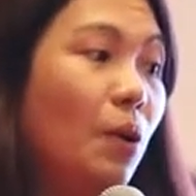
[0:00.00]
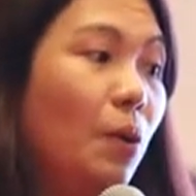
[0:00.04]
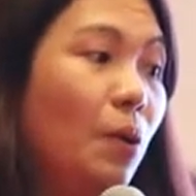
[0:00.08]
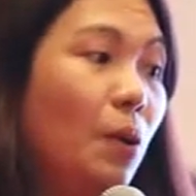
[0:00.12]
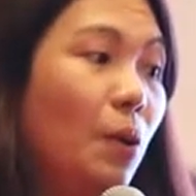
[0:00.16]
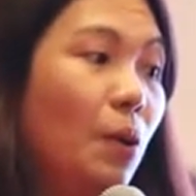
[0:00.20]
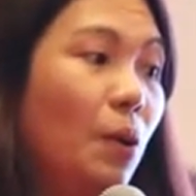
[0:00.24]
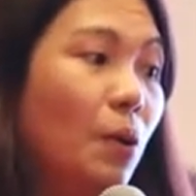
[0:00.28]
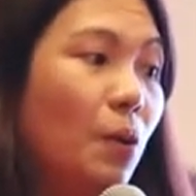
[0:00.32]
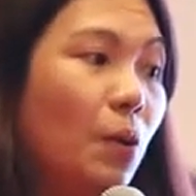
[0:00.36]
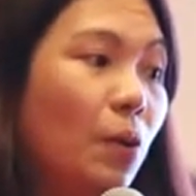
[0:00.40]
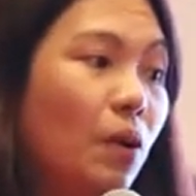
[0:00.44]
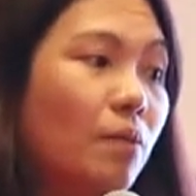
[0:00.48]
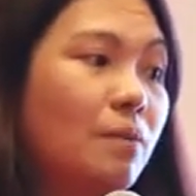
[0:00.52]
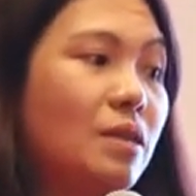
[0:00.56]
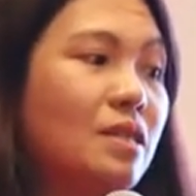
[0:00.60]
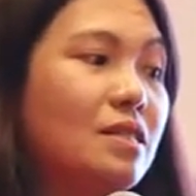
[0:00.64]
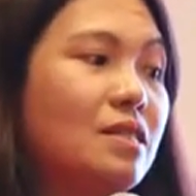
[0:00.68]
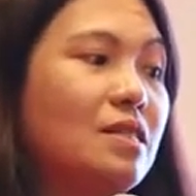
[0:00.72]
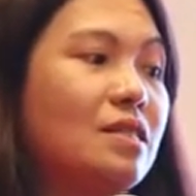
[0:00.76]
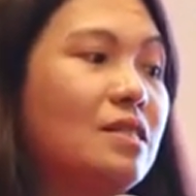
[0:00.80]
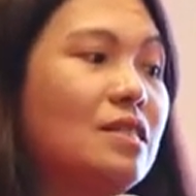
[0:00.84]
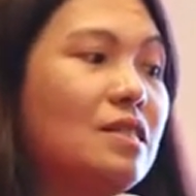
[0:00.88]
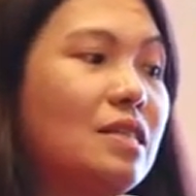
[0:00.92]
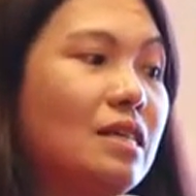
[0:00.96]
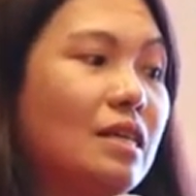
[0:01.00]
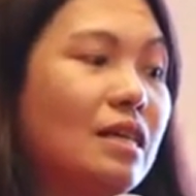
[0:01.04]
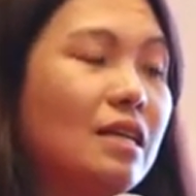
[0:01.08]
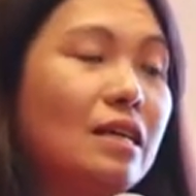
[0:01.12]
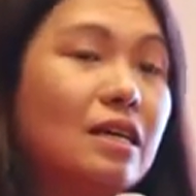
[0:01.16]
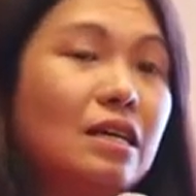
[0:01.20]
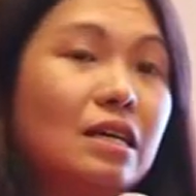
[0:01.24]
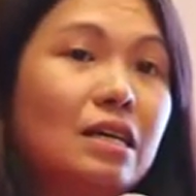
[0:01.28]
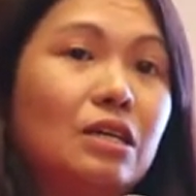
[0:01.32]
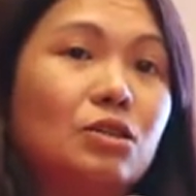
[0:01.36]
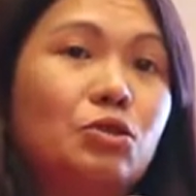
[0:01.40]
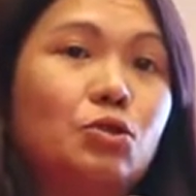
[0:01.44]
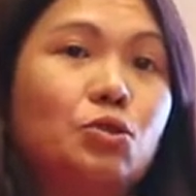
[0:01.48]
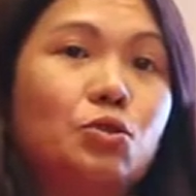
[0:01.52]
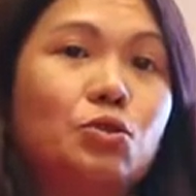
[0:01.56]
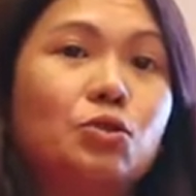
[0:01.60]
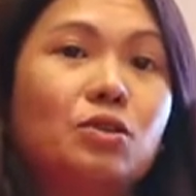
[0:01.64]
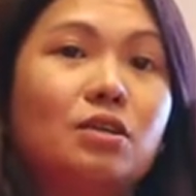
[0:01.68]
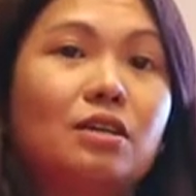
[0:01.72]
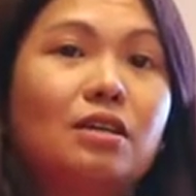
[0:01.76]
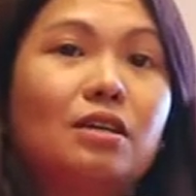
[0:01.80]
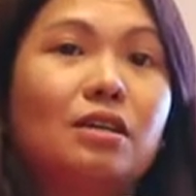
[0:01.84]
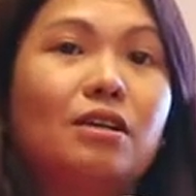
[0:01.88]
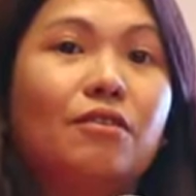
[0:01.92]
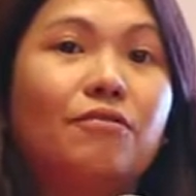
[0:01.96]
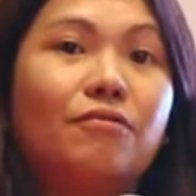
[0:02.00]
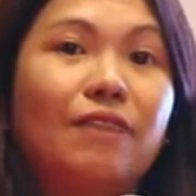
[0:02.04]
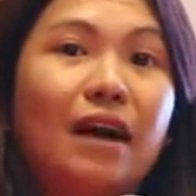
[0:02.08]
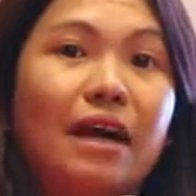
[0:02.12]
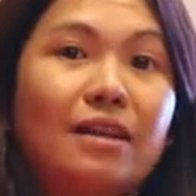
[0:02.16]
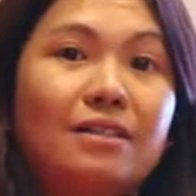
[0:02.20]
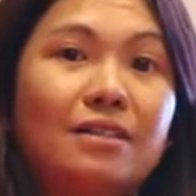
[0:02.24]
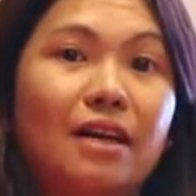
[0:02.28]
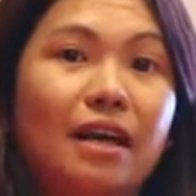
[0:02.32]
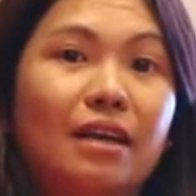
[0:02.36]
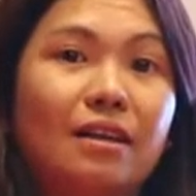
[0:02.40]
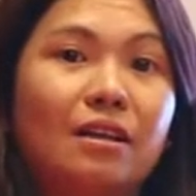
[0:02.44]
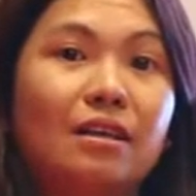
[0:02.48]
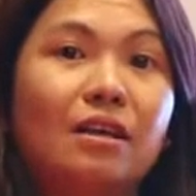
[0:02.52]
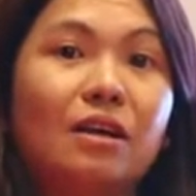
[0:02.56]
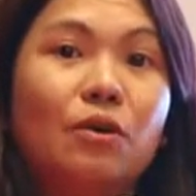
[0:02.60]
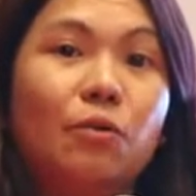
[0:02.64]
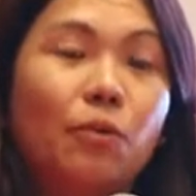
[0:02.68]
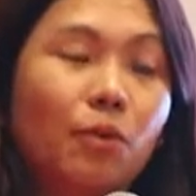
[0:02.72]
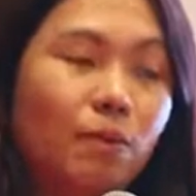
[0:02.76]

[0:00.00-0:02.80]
And for TÜV Rheinland,